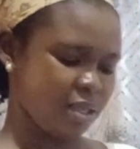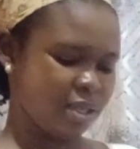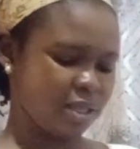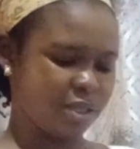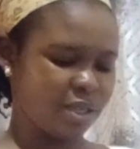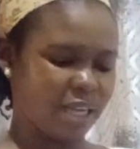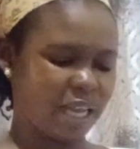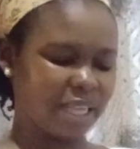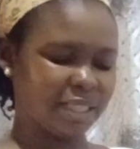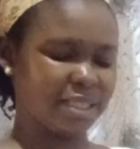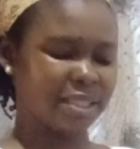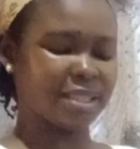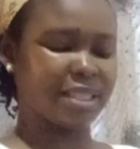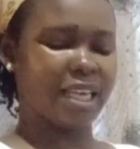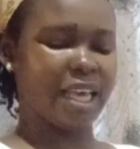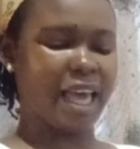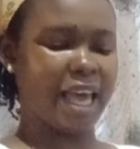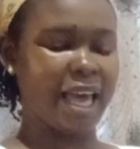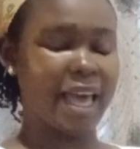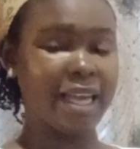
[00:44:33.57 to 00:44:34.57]
So that is
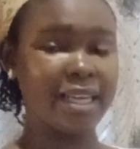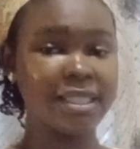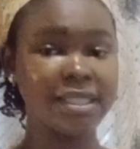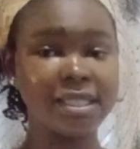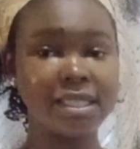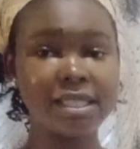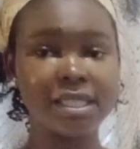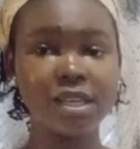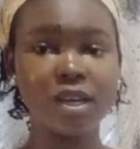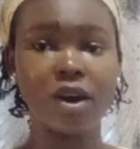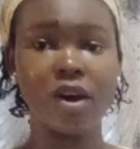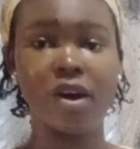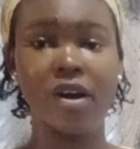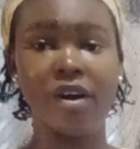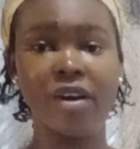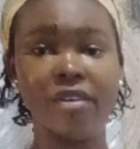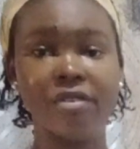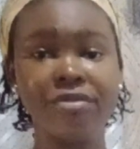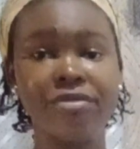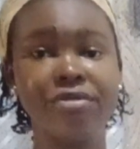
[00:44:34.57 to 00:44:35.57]
the end
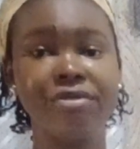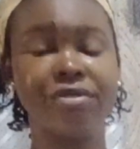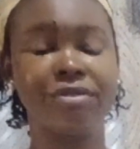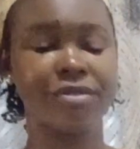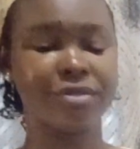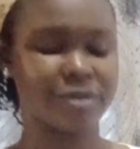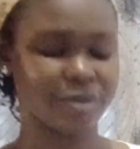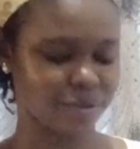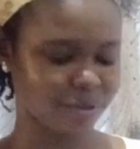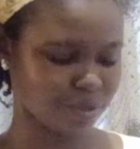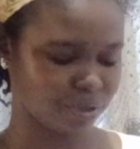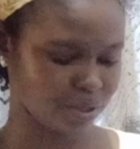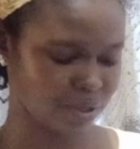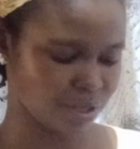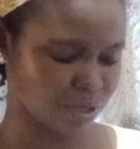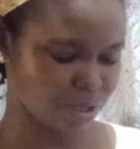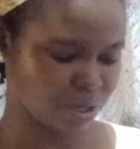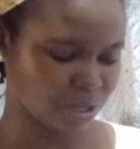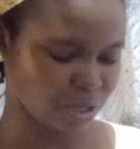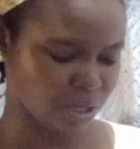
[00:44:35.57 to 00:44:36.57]
of
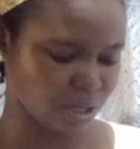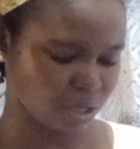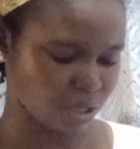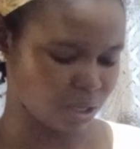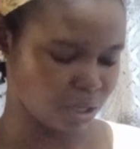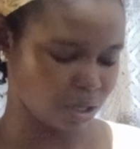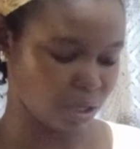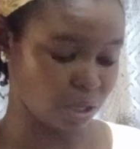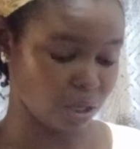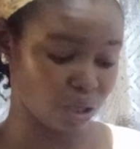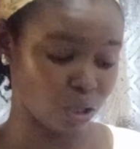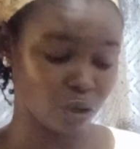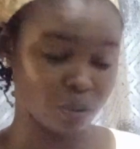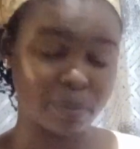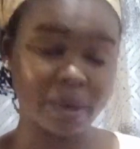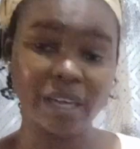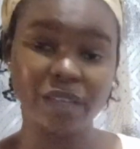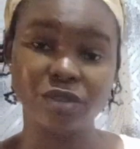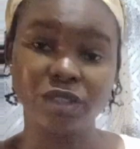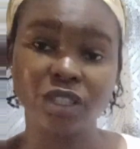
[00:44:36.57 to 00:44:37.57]

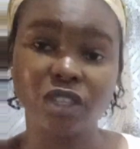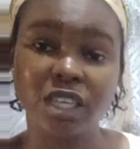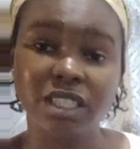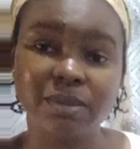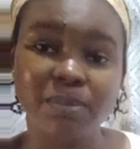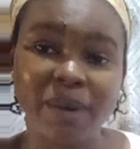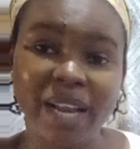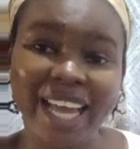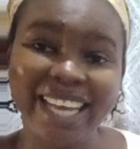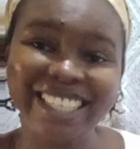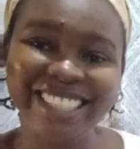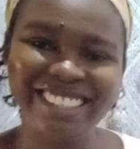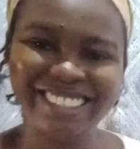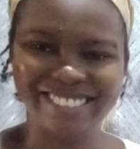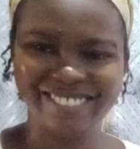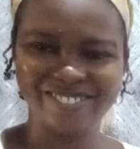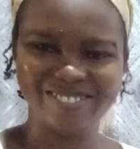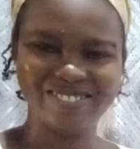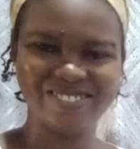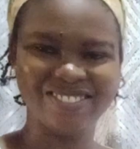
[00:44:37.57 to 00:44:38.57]
human resource planning.
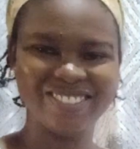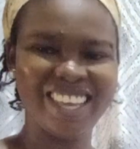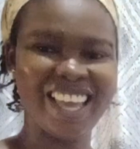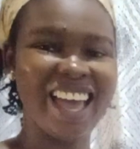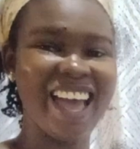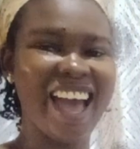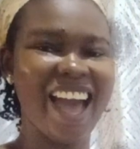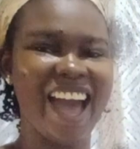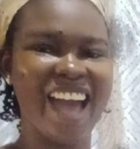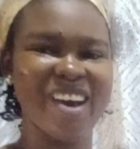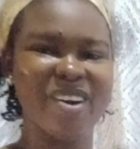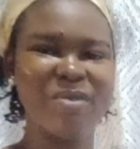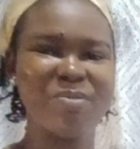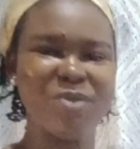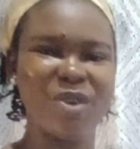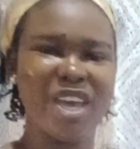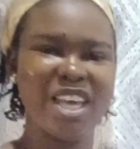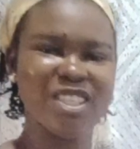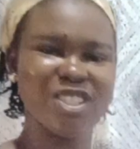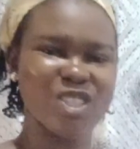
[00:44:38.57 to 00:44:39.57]
I hope
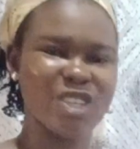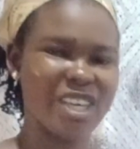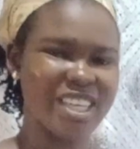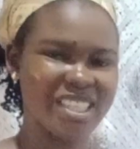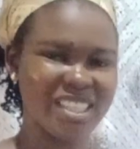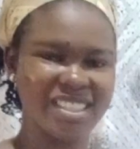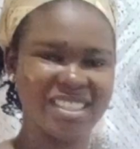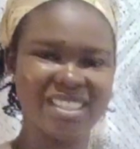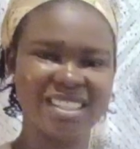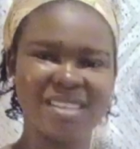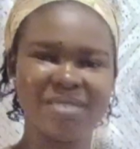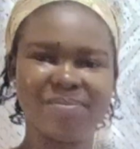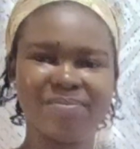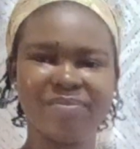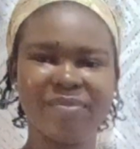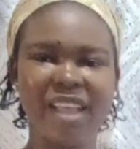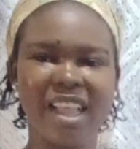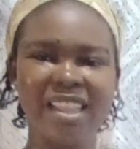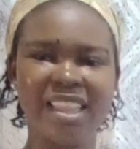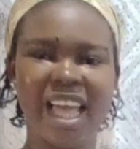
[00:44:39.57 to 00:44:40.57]
you enjoyed it.
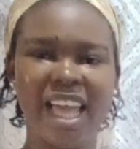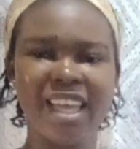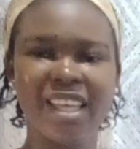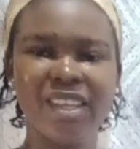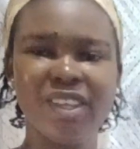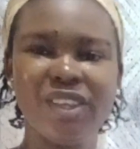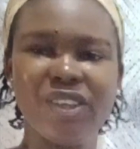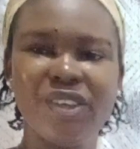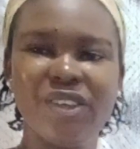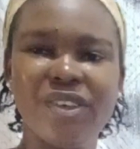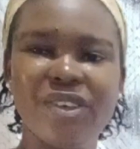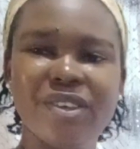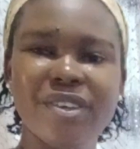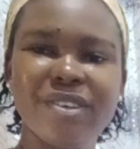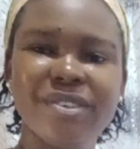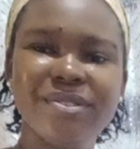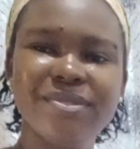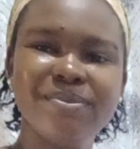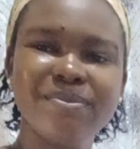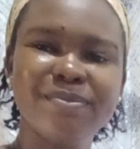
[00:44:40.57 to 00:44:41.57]
Thank
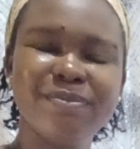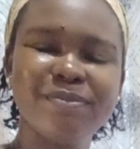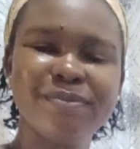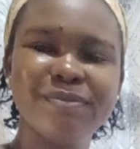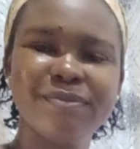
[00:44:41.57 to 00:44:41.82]
you.